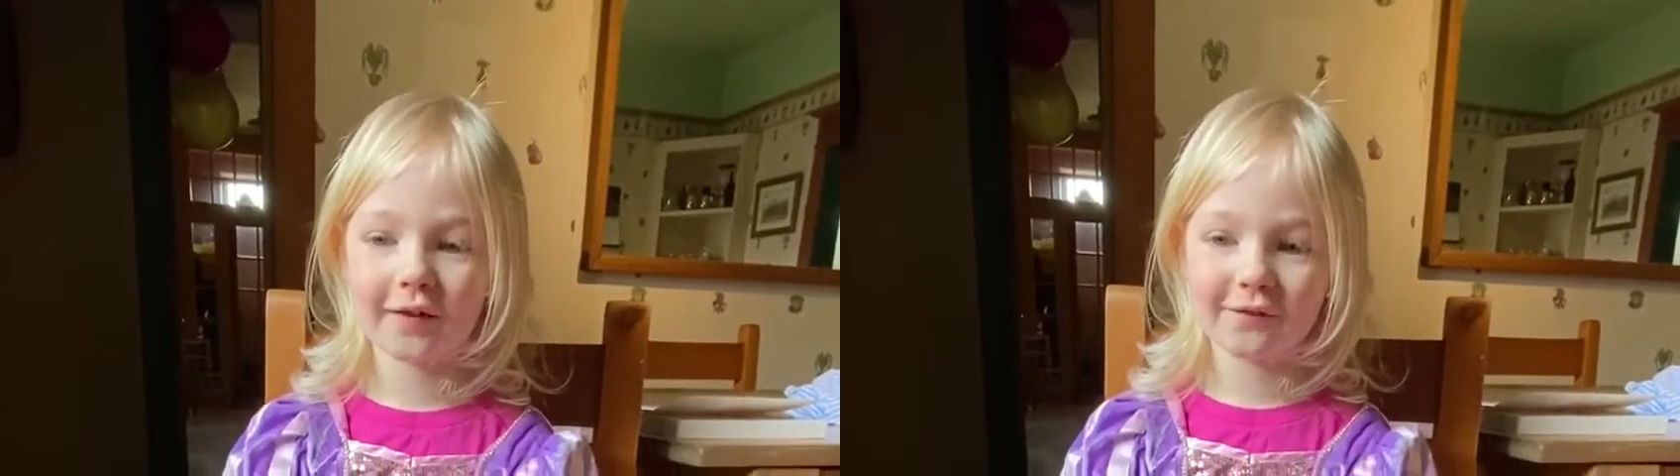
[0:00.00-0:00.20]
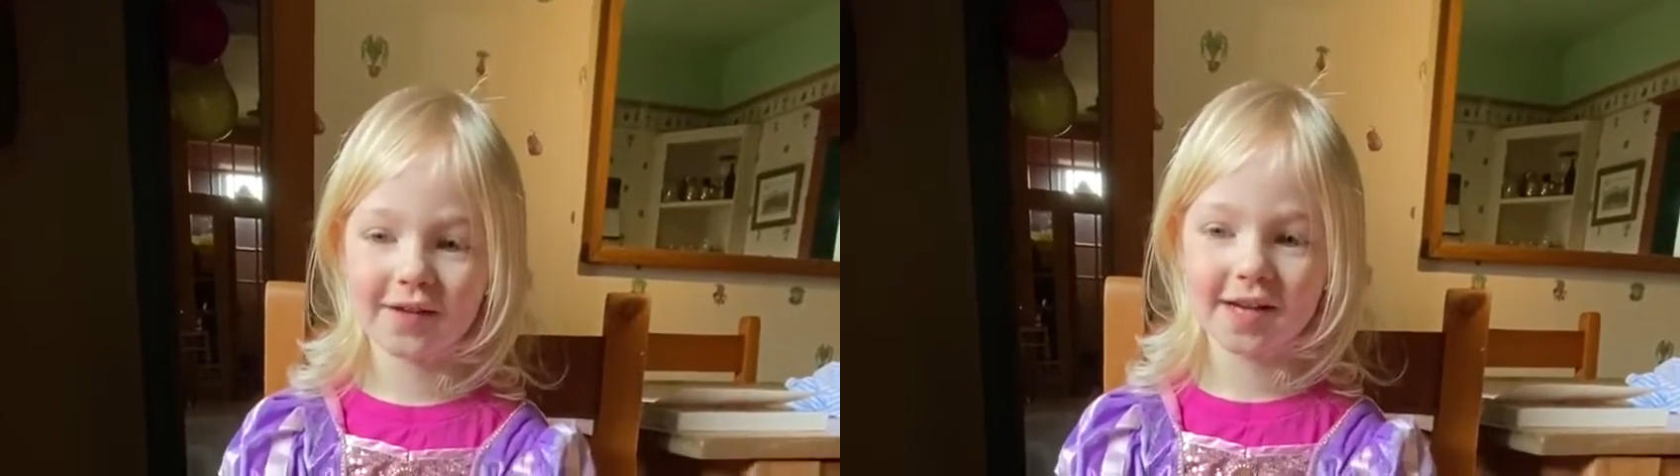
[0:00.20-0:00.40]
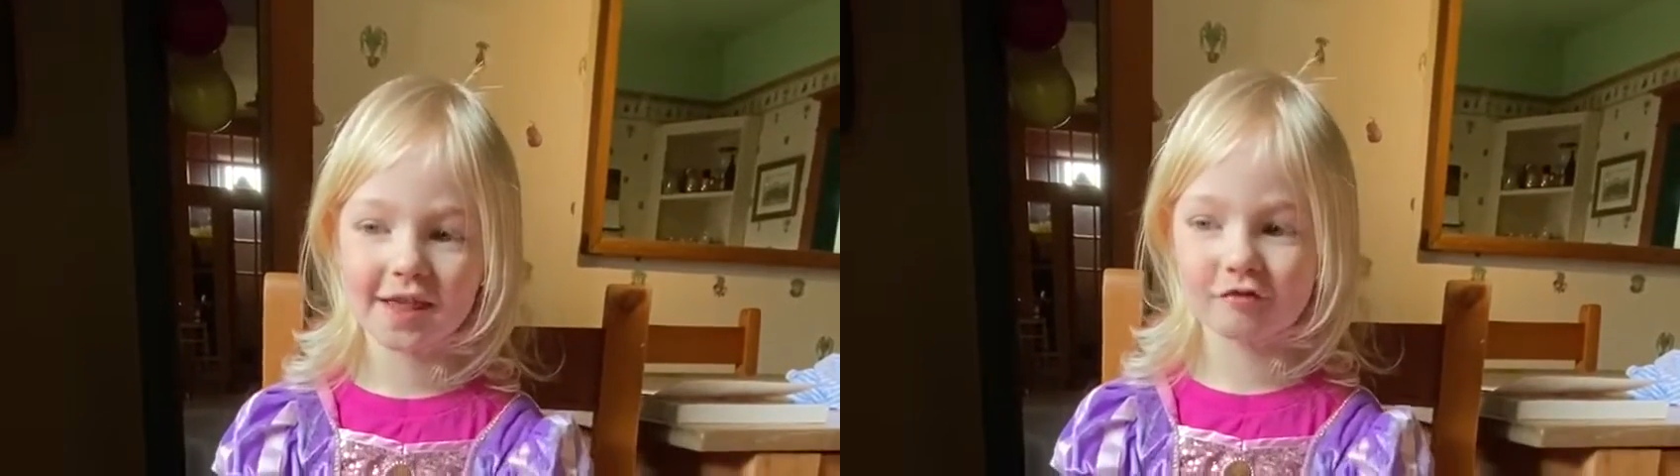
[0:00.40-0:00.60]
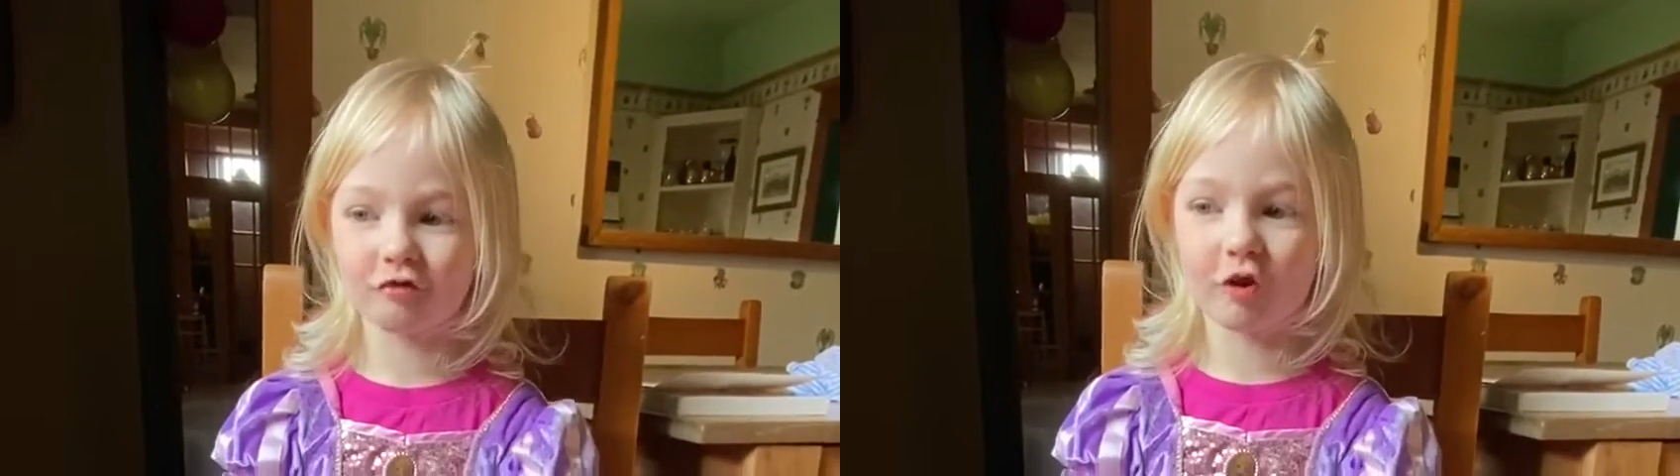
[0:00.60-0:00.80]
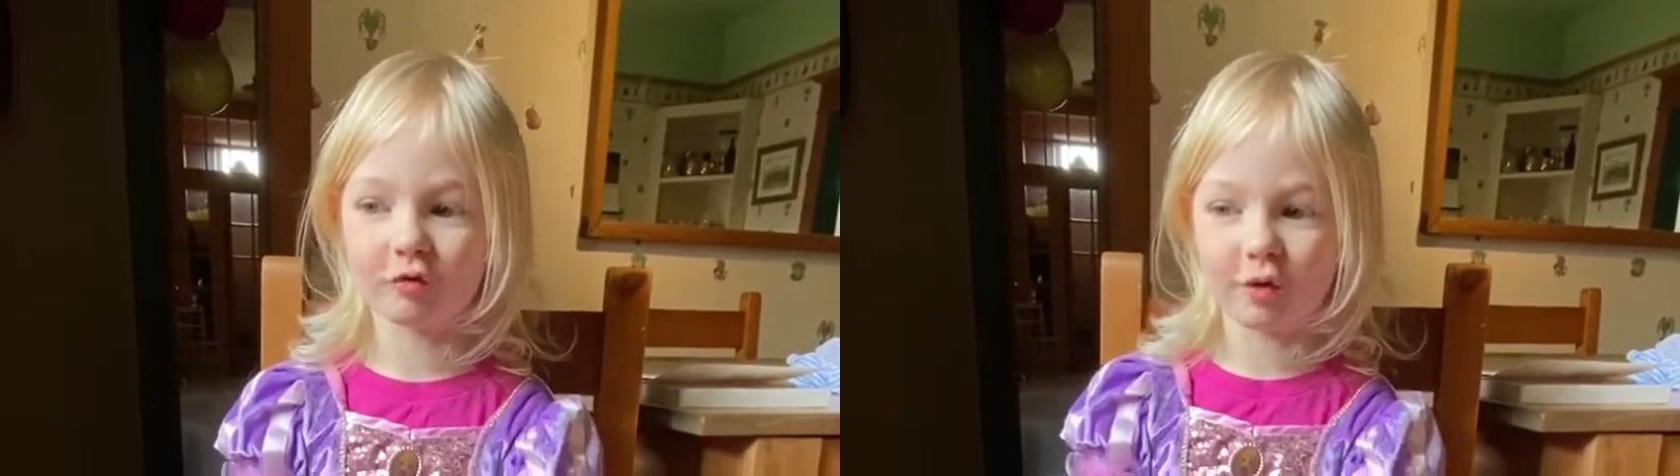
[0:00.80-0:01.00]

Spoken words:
things in the wrong